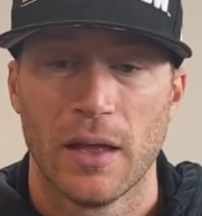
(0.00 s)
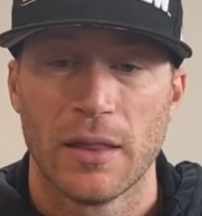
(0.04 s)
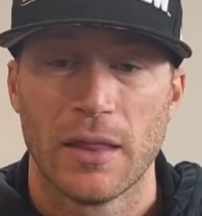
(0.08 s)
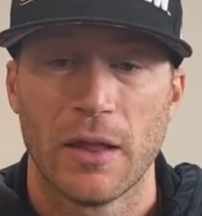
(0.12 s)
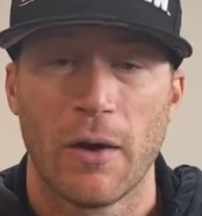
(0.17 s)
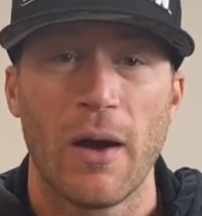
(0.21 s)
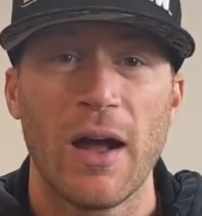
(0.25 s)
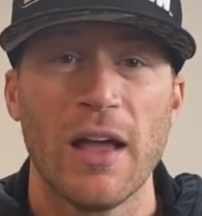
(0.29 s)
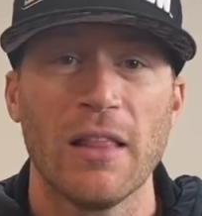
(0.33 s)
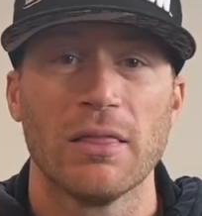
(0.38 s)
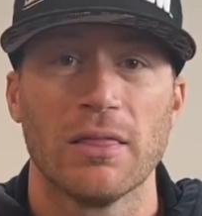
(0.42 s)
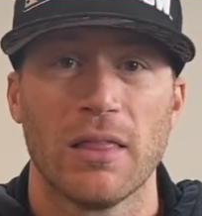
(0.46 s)

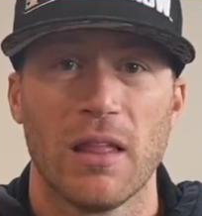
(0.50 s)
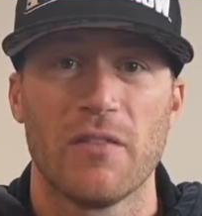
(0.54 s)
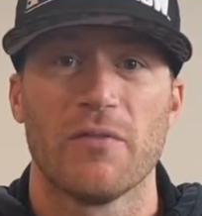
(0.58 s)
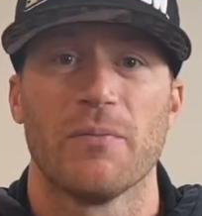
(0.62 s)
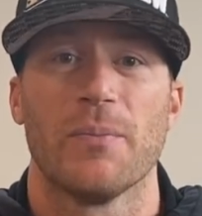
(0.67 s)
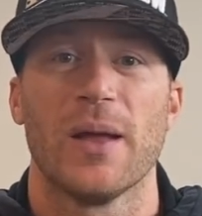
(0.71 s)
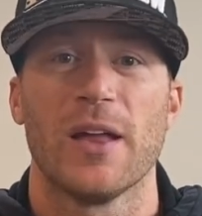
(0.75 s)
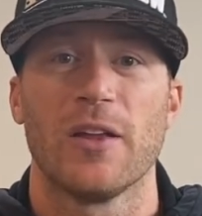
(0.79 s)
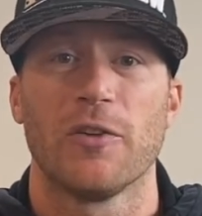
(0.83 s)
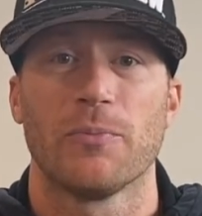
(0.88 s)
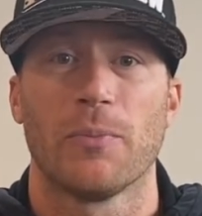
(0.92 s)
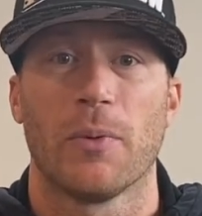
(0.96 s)
Now, I love
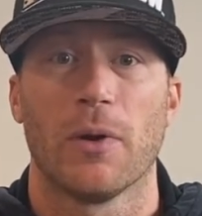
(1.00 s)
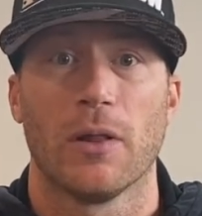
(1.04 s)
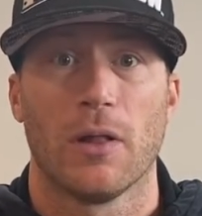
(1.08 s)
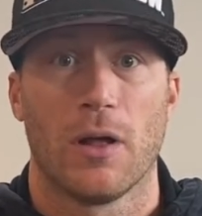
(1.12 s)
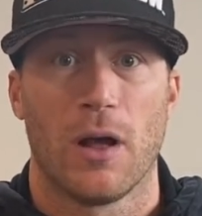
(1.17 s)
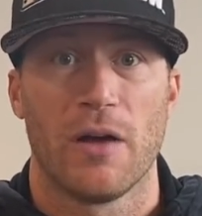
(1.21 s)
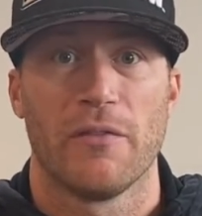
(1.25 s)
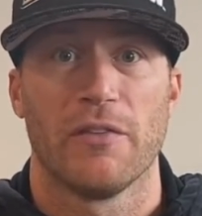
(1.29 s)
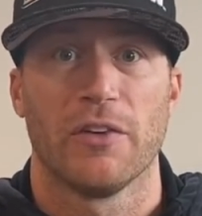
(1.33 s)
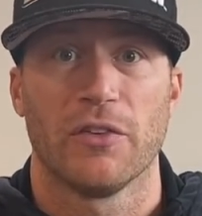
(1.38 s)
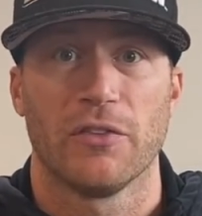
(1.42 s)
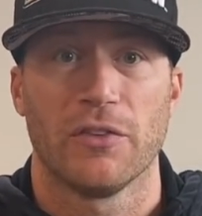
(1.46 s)
baseball,
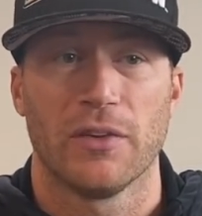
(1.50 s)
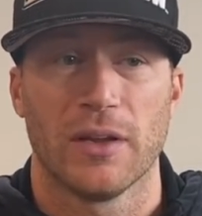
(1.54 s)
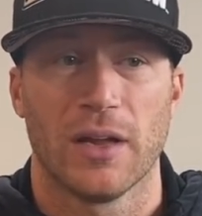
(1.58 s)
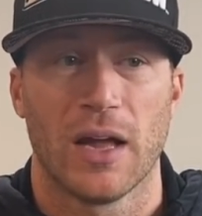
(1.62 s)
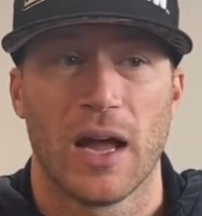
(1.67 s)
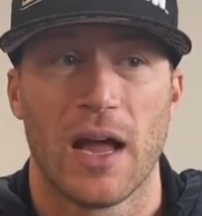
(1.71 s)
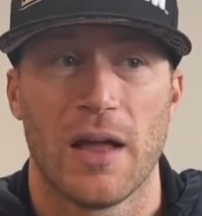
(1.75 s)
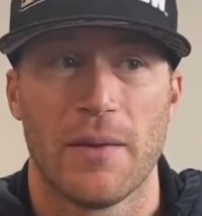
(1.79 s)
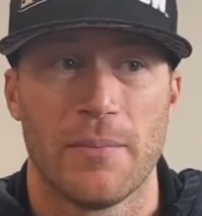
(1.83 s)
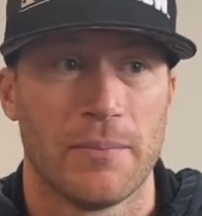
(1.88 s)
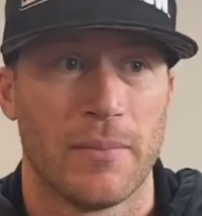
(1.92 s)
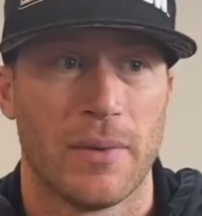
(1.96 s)
obviously.
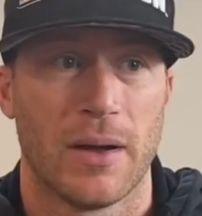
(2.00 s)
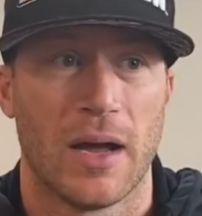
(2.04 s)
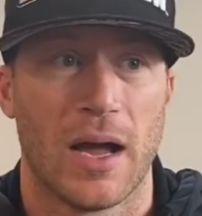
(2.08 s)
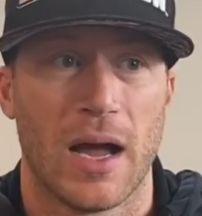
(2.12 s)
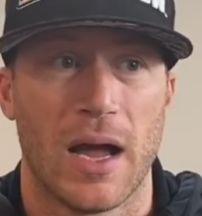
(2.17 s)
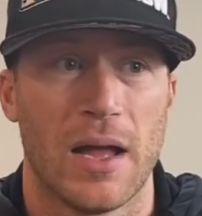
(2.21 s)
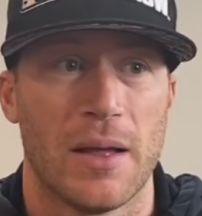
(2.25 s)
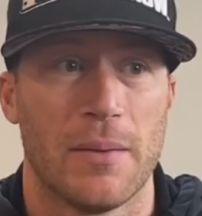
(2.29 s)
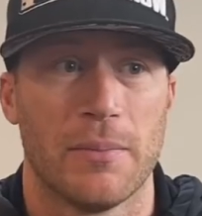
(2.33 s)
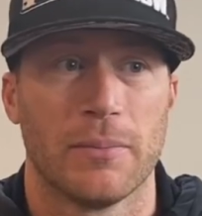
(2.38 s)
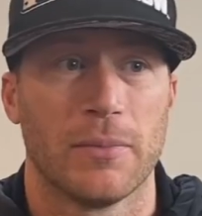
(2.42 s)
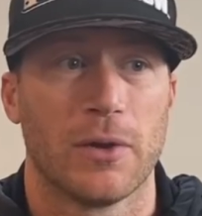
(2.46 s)
I'm,
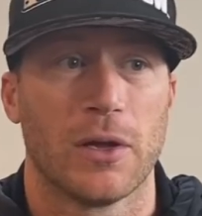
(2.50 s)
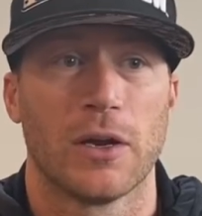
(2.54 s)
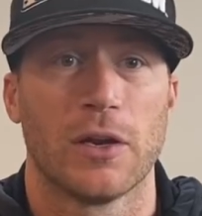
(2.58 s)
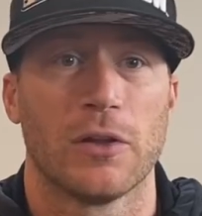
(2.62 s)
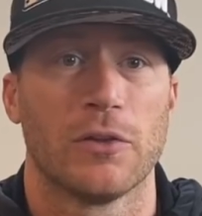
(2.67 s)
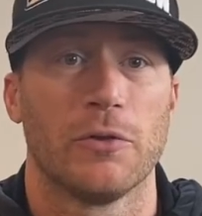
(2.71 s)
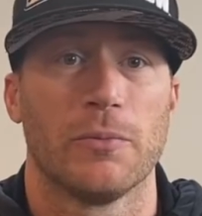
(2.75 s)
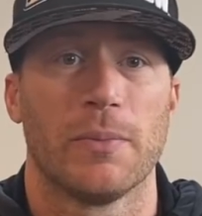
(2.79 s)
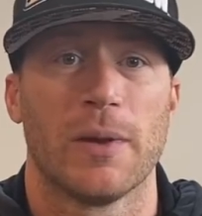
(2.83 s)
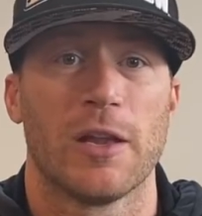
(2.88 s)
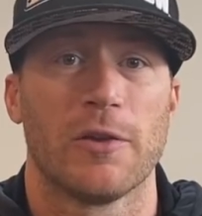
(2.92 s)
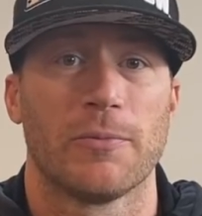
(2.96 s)
I'm going to
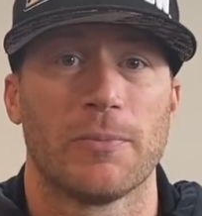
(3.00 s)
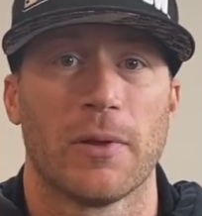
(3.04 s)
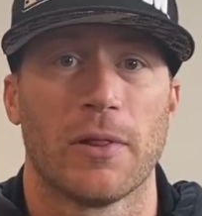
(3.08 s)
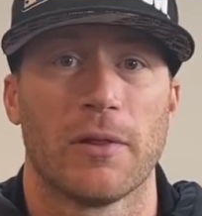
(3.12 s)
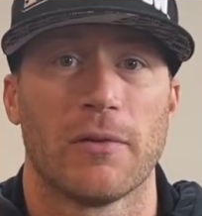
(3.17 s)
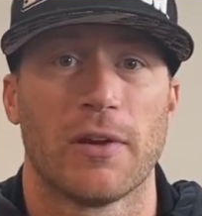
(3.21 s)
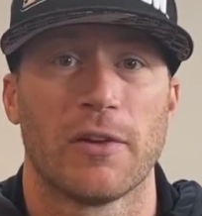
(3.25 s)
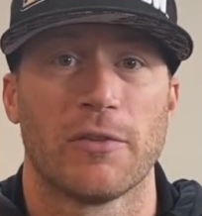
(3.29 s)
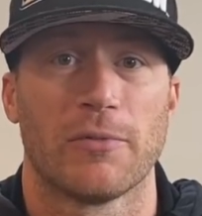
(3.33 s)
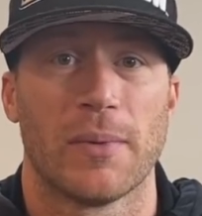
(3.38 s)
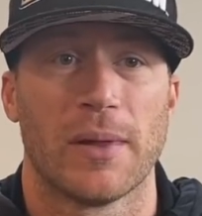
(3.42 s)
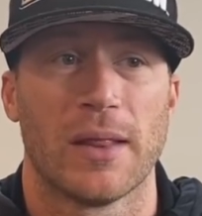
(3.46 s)
do baseball the
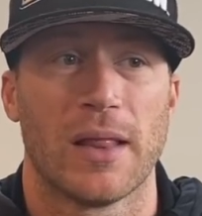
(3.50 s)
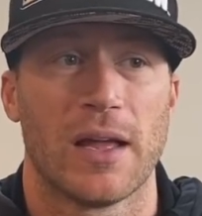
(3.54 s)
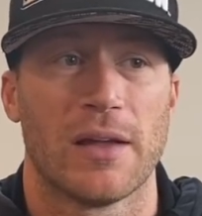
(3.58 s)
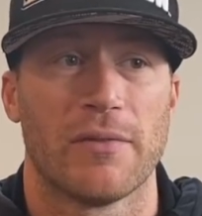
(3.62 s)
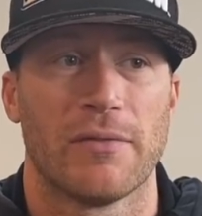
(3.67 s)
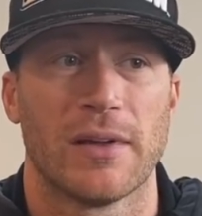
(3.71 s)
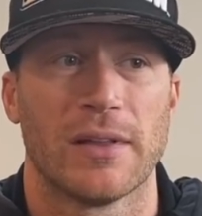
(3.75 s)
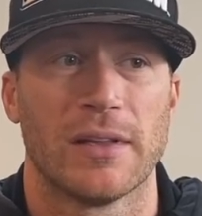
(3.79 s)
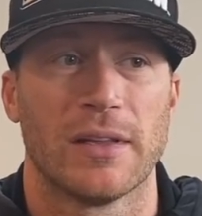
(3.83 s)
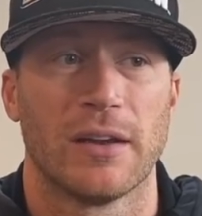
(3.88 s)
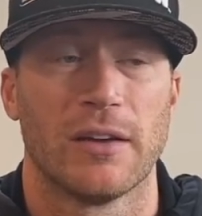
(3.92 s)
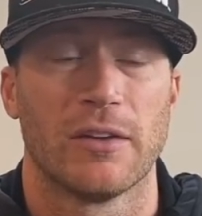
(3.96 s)
rest of my
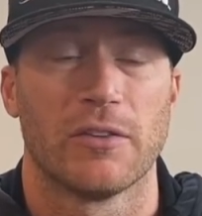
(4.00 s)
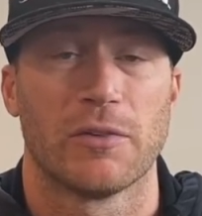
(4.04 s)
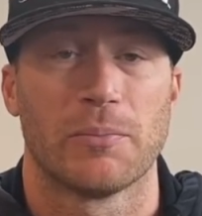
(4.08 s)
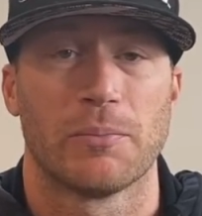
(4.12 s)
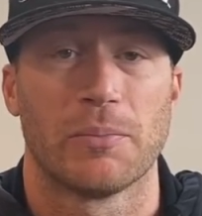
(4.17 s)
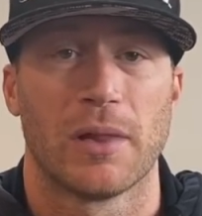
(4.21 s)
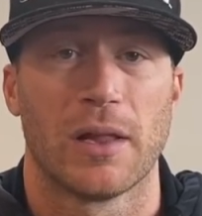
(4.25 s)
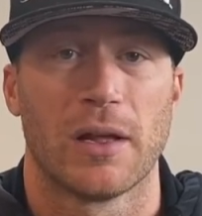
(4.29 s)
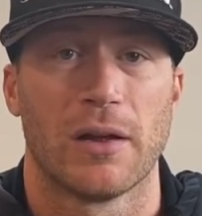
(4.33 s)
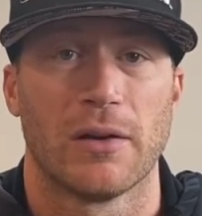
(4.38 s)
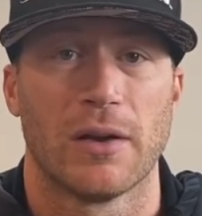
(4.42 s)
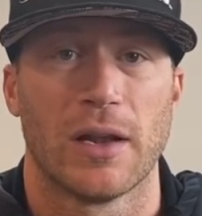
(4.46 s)
life. I did it as a
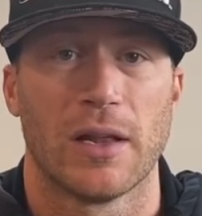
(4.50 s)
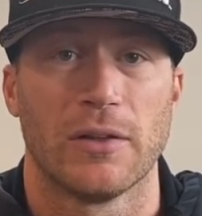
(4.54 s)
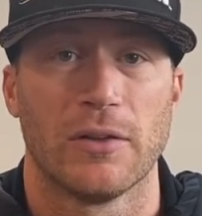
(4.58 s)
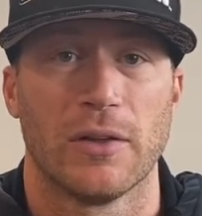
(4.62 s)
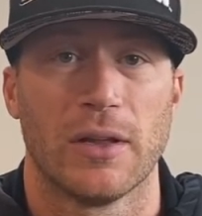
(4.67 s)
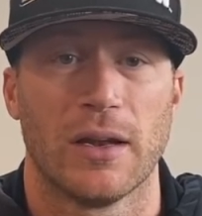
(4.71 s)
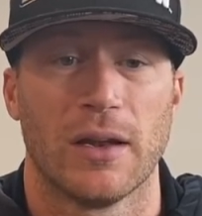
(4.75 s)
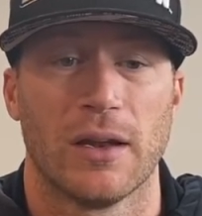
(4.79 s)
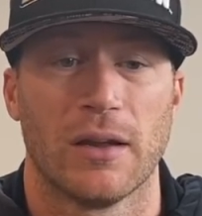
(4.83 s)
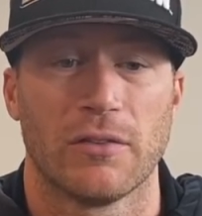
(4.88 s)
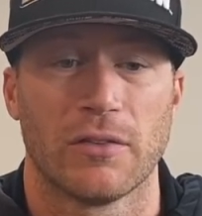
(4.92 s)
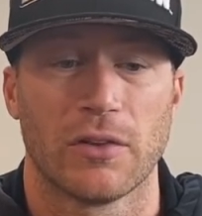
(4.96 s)
player and I
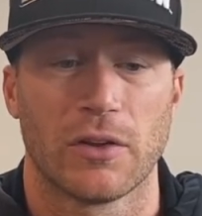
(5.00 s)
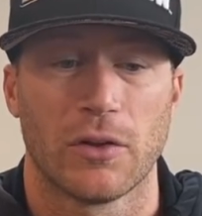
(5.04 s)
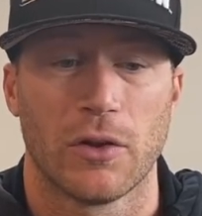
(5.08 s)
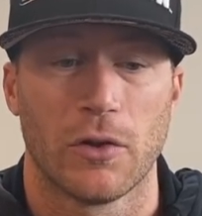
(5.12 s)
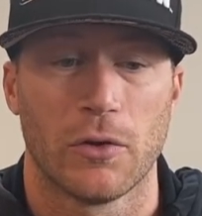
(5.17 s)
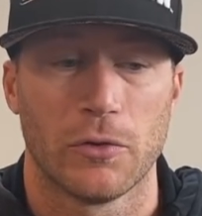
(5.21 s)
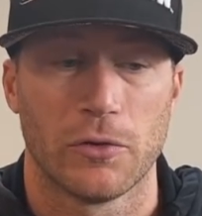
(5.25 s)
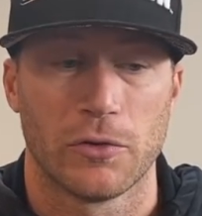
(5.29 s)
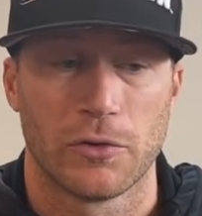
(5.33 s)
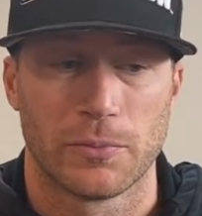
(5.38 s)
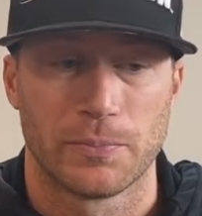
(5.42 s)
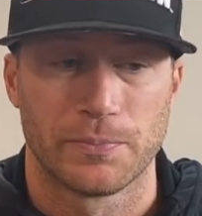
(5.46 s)
did it as a
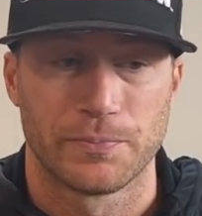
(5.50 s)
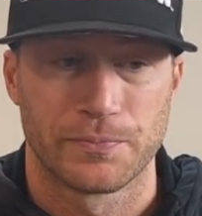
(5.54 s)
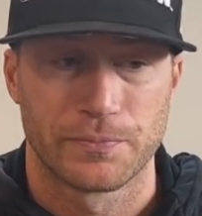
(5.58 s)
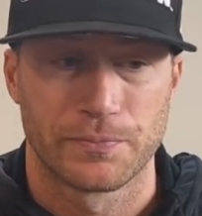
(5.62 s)
coach.